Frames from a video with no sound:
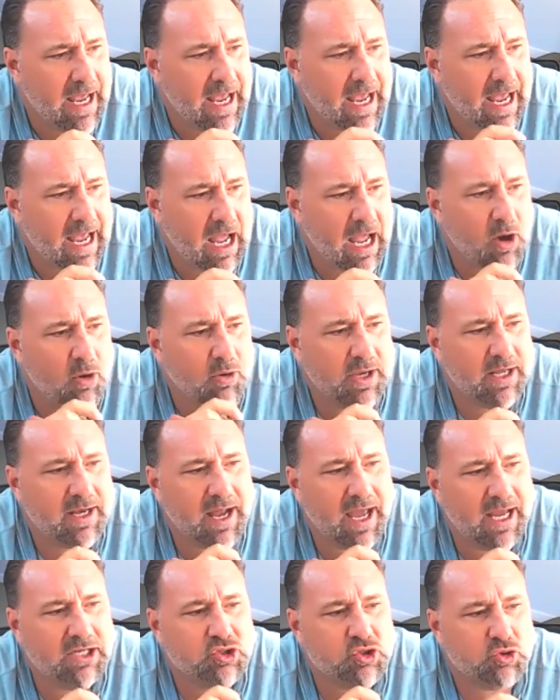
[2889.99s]
how can
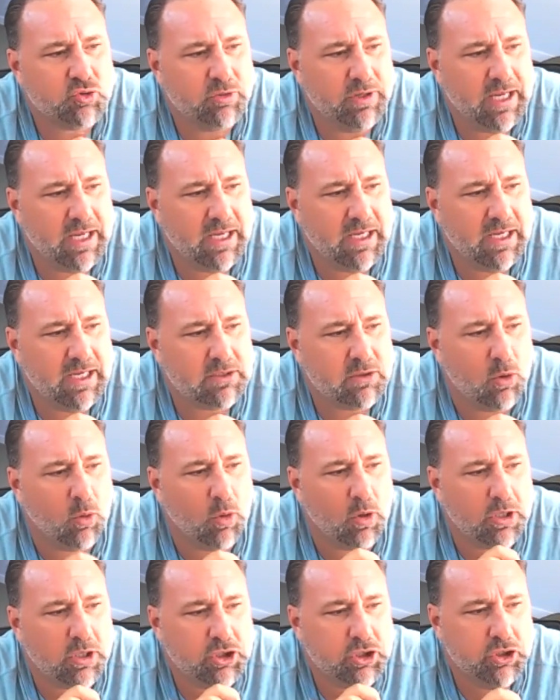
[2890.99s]
I treat
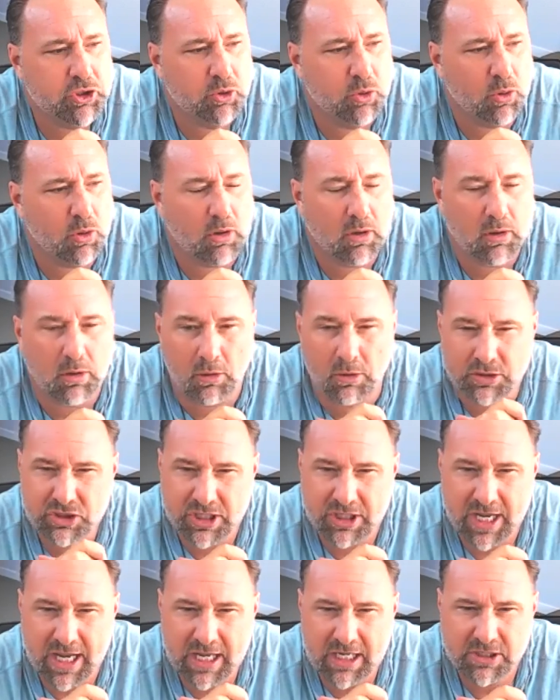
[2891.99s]
or cure or
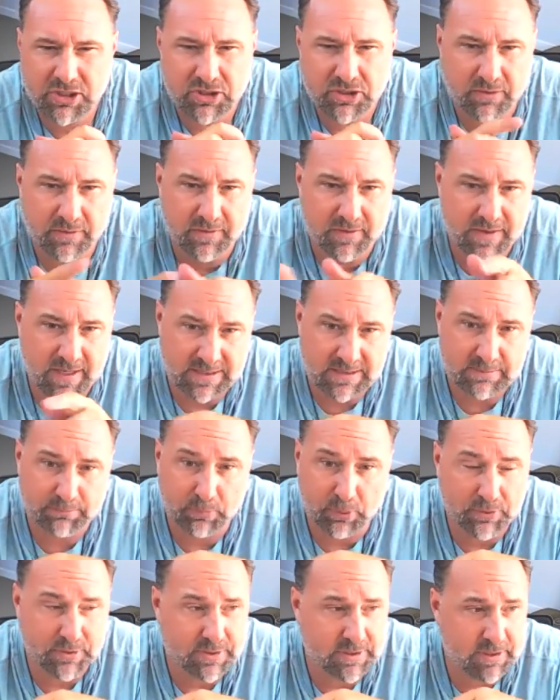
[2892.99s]
change this
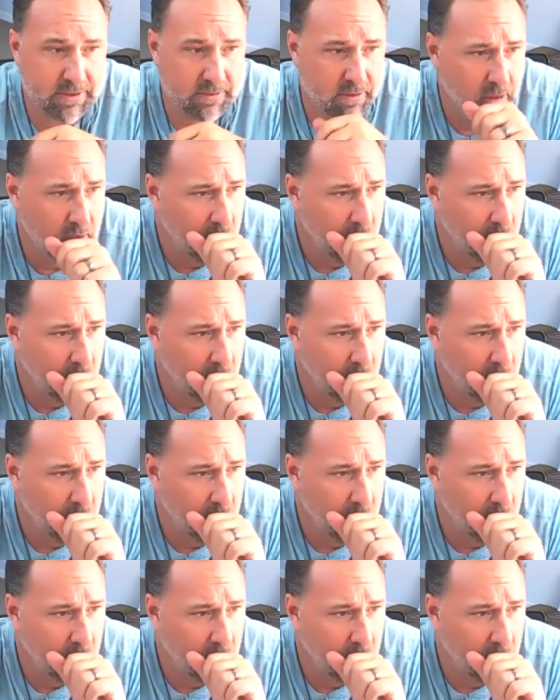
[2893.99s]
person?